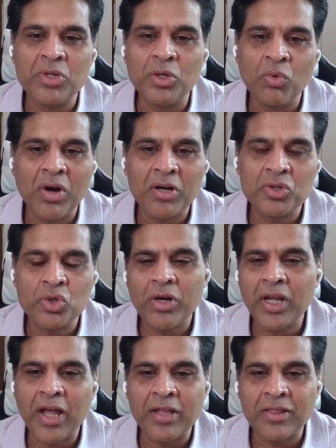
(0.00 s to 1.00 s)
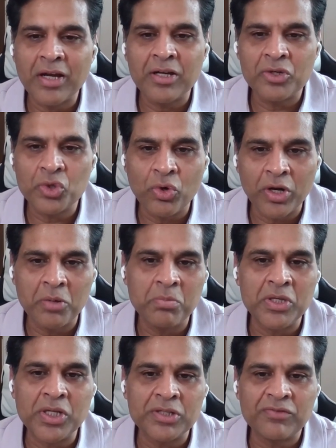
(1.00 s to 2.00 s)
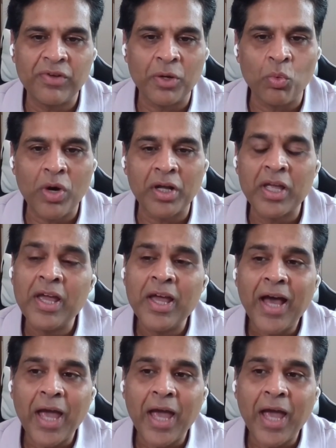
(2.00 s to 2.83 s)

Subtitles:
Do you want to join? I thought it's going to be just for a walk.